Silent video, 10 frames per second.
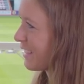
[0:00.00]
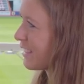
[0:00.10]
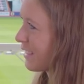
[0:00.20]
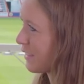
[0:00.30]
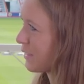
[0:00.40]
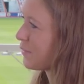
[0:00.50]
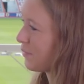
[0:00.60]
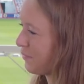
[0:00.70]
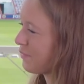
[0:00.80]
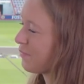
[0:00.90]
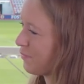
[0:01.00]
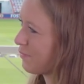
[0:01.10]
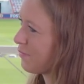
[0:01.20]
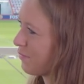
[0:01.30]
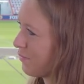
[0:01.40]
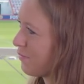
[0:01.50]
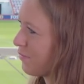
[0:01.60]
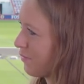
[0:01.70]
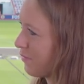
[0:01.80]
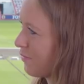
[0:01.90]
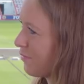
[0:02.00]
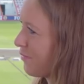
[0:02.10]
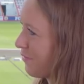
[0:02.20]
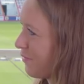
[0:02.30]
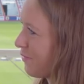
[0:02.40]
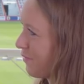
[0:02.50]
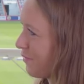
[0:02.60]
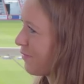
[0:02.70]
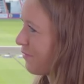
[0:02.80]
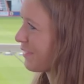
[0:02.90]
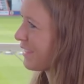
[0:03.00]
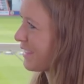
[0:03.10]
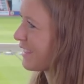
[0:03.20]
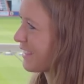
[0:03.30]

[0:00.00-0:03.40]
This person isn't speaking.